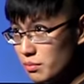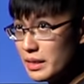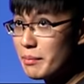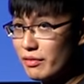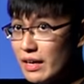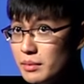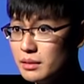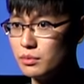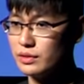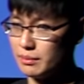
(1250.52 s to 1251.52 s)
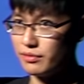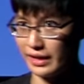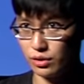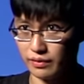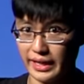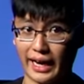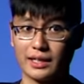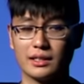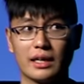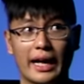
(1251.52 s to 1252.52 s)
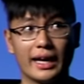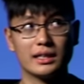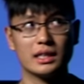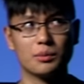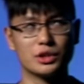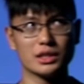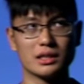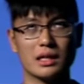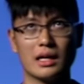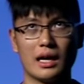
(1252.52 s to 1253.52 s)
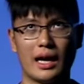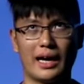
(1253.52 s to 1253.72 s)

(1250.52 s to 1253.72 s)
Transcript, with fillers: yeah, my family moved up to Vancouver, Canada, and they were just, I